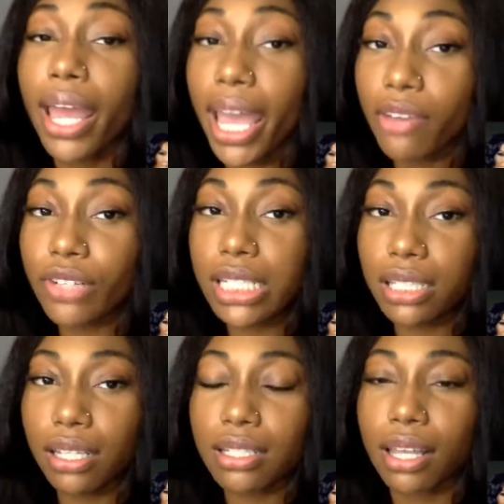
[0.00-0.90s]
every
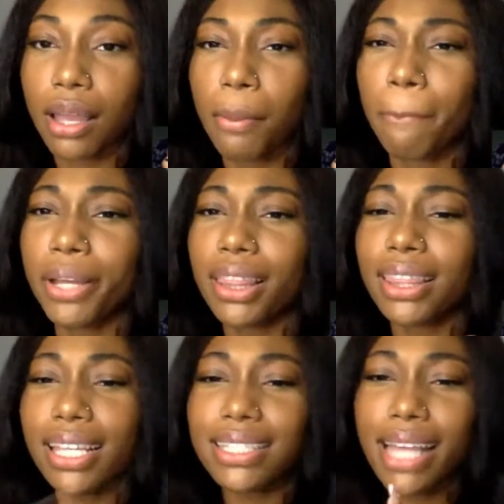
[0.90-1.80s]
season.
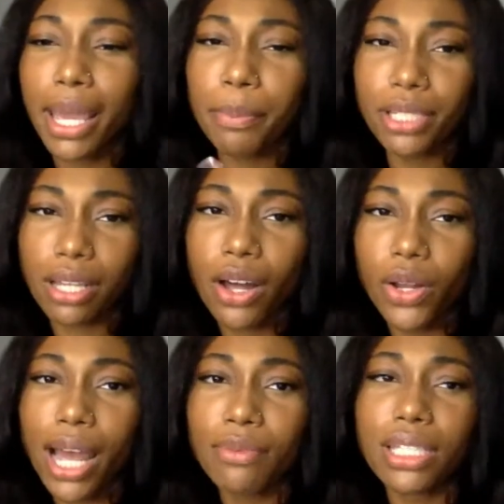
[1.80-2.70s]
But this
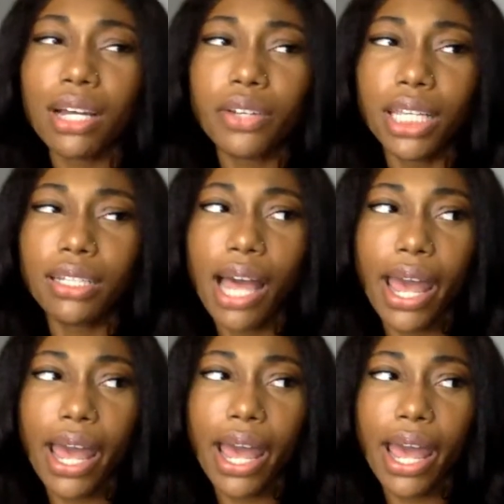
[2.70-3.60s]
episode, I was low-key
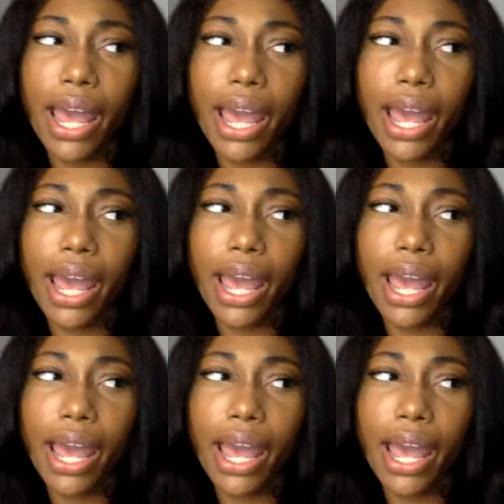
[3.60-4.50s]
like,
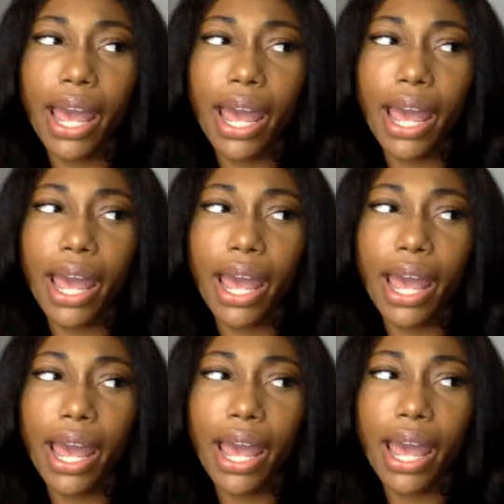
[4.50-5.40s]

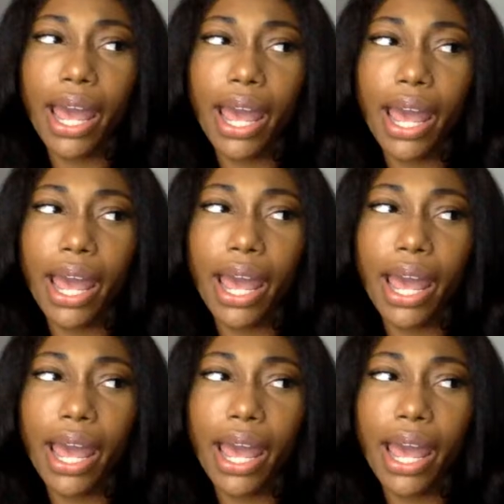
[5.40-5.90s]
you know what?